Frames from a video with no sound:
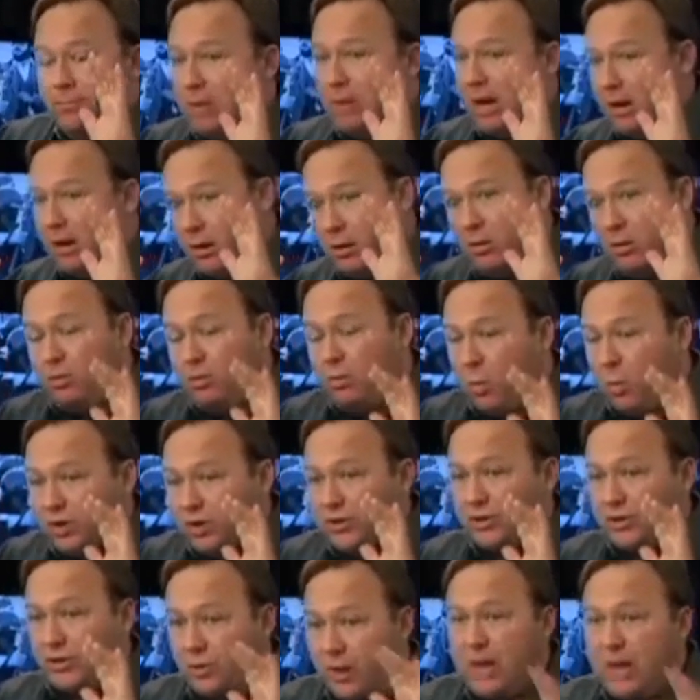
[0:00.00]
But
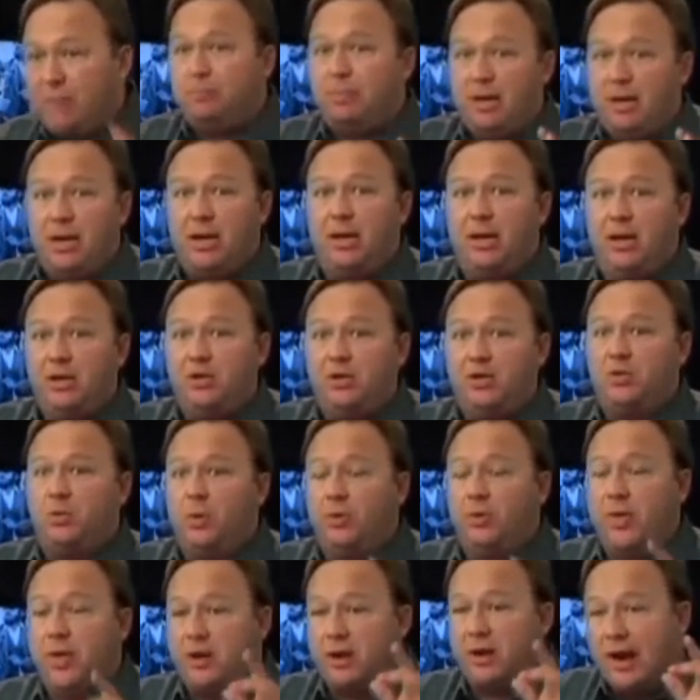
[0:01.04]
what's creepy is
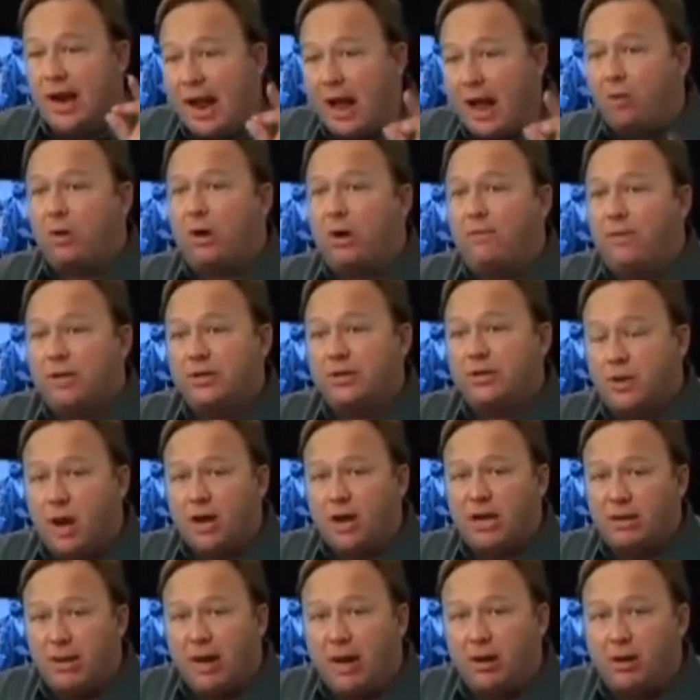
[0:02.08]
within an hour of us
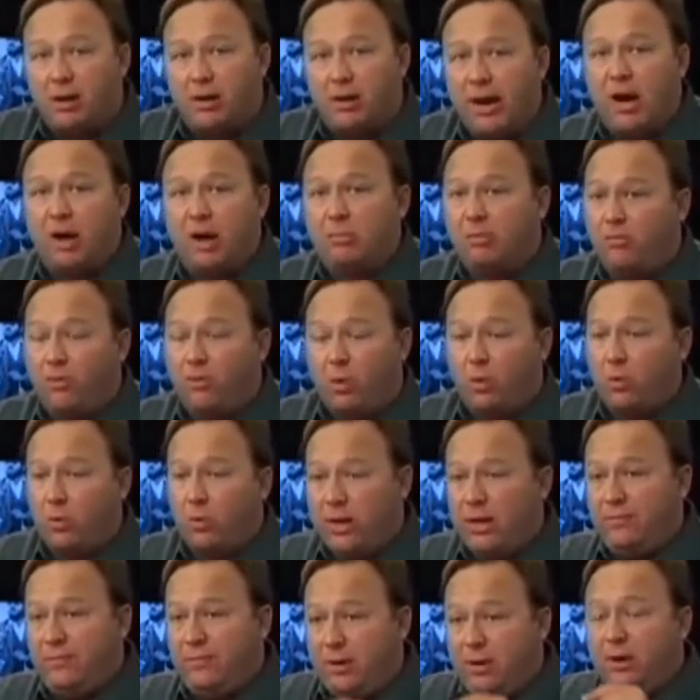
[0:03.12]
talking about it on air, before
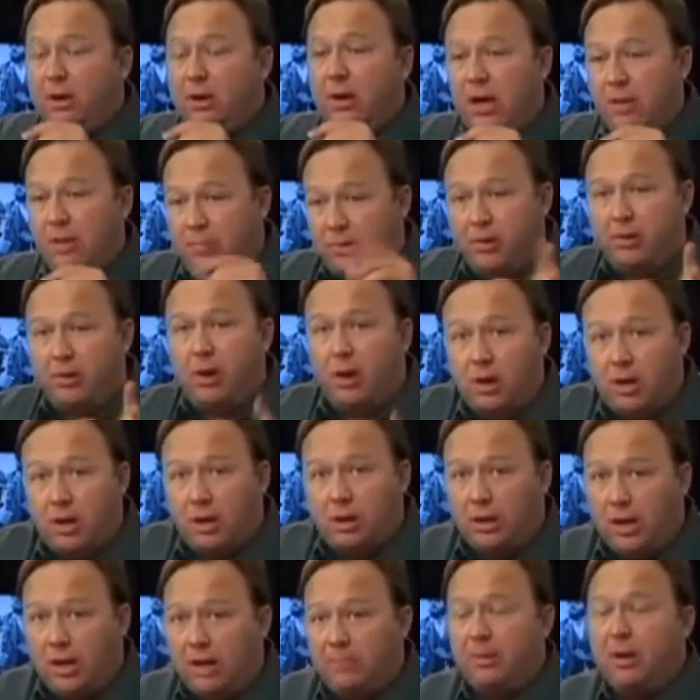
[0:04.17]
we even had put an
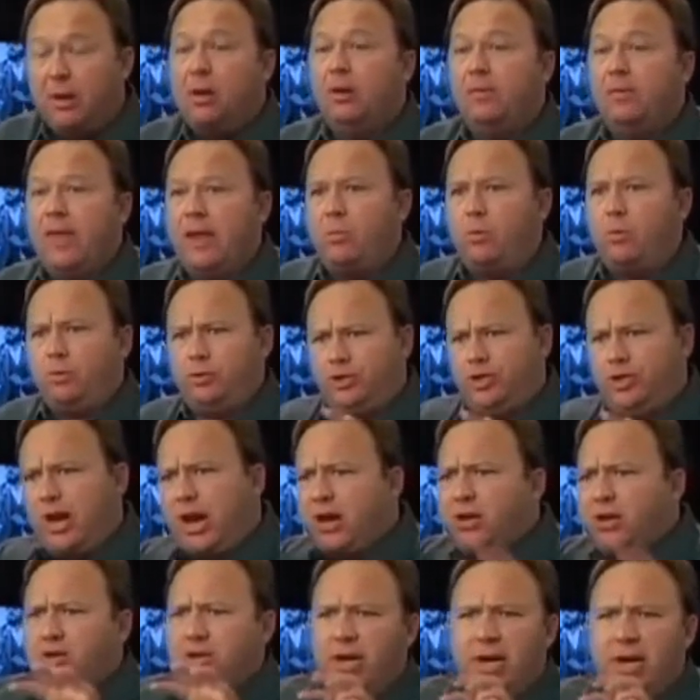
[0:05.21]
article up, they were
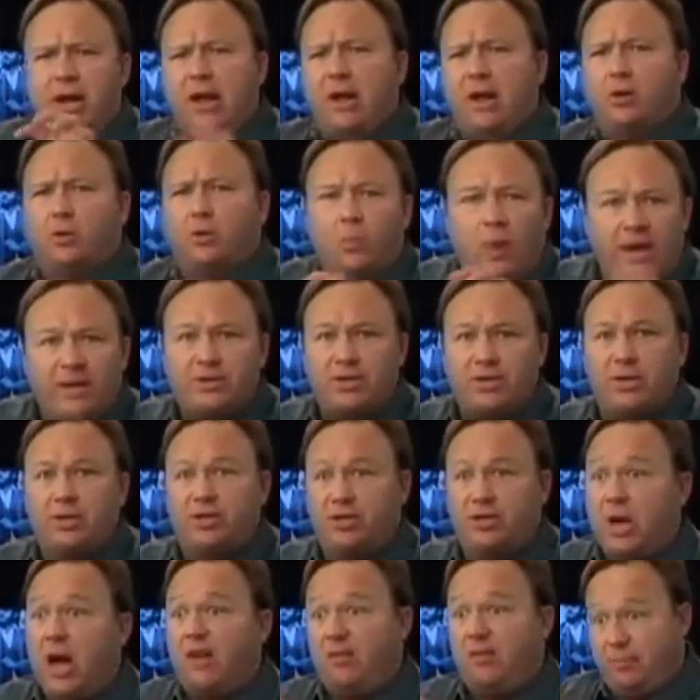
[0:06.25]
changing it and erasing
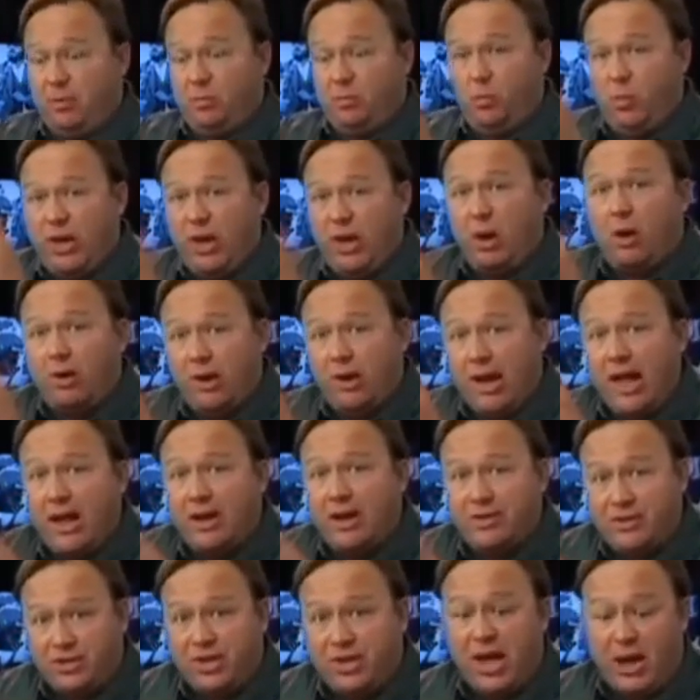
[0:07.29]
stuff. But we already
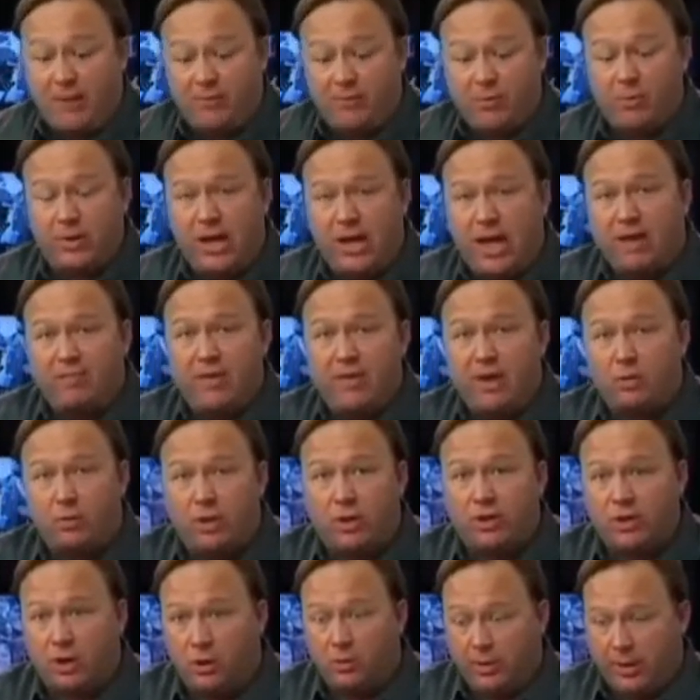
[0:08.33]
had it saved, and we have that
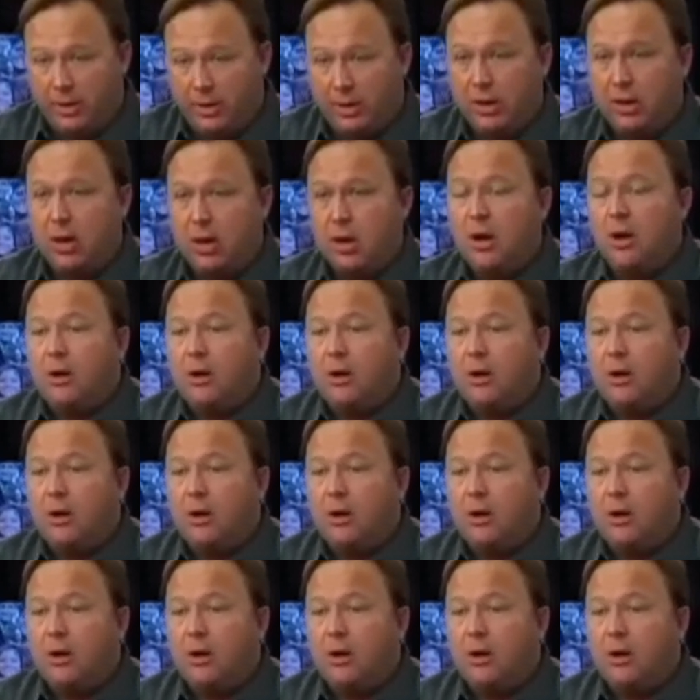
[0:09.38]
original one.